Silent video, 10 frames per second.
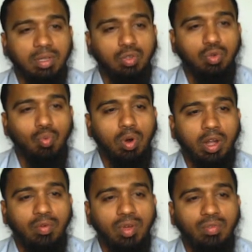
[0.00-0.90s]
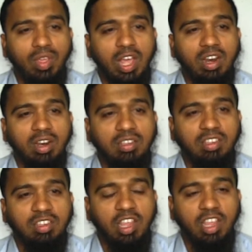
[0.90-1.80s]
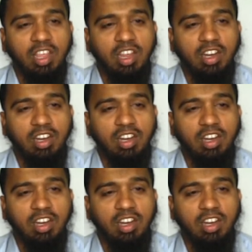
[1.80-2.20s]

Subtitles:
So whatever we are seeing here,